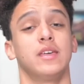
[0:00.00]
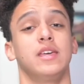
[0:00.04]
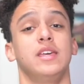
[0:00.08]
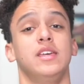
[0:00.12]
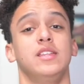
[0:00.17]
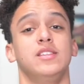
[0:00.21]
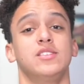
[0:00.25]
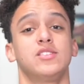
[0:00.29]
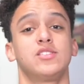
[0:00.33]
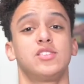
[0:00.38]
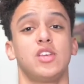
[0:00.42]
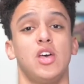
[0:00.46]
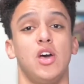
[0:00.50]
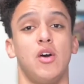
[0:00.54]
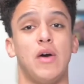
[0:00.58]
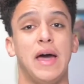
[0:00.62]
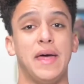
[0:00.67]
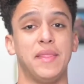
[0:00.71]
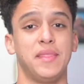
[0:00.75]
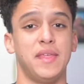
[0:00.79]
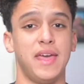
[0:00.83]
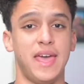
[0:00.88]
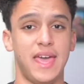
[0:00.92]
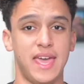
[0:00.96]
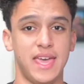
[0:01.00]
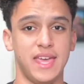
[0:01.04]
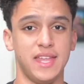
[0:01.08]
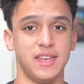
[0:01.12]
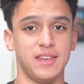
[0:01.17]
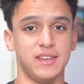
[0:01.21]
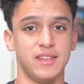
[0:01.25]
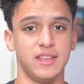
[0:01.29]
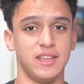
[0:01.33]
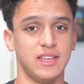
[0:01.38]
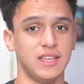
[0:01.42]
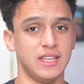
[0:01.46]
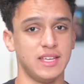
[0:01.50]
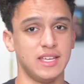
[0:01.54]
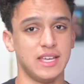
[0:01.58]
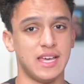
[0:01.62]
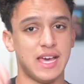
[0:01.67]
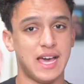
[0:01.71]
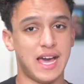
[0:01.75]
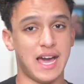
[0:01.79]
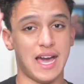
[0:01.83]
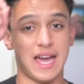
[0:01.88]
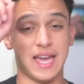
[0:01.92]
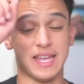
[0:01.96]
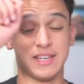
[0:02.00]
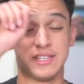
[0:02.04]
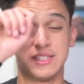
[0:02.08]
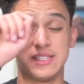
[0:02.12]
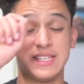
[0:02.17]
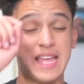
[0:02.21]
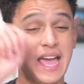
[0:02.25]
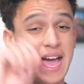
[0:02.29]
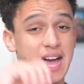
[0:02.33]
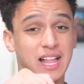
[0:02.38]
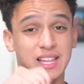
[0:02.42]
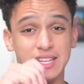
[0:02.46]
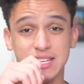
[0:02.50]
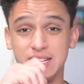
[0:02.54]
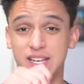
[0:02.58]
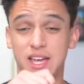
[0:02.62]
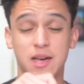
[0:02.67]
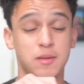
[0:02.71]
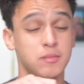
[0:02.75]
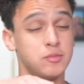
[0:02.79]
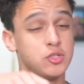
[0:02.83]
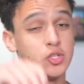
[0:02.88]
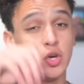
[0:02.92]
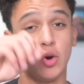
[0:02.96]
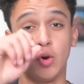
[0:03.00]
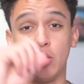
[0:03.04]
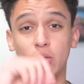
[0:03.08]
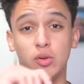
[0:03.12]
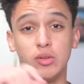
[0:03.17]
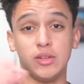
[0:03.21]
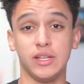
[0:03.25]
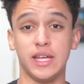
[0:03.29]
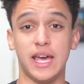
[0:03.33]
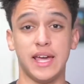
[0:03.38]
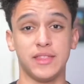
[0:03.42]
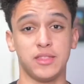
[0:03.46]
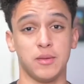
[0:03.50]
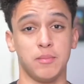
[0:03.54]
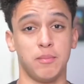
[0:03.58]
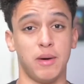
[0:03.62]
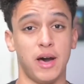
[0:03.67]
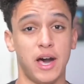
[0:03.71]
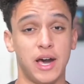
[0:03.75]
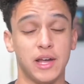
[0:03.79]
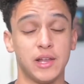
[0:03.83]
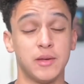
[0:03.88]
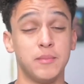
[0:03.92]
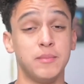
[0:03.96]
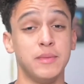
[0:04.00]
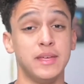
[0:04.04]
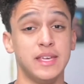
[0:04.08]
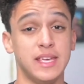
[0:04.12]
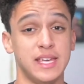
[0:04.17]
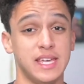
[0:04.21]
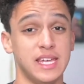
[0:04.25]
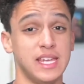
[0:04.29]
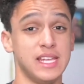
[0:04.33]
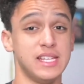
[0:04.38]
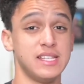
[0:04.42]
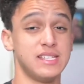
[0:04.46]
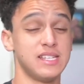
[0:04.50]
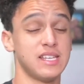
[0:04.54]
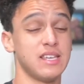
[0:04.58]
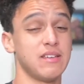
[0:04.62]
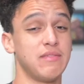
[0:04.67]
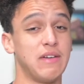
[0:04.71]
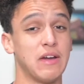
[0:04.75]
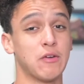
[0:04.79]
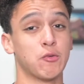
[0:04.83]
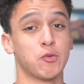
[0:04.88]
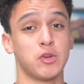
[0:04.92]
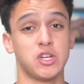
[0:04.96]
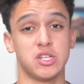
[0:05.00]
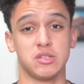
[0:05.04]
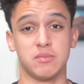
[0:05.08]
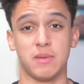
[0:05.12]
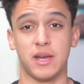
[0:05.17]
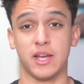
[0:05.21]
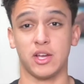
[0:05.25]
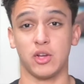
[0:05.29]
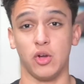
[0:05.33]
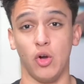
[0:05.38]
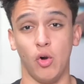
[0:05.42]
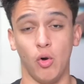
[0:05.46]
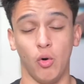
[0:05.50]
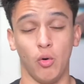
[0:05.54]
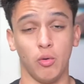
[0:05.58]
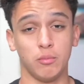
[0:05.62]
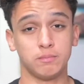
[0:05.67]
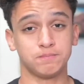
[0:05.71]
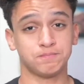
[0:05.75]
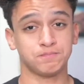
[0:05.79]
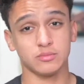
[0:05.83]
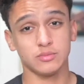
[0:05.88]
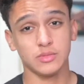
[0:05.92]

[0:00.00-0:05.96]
and so at the end, I tally it up, total it at the bottom, and see if I reach my goal.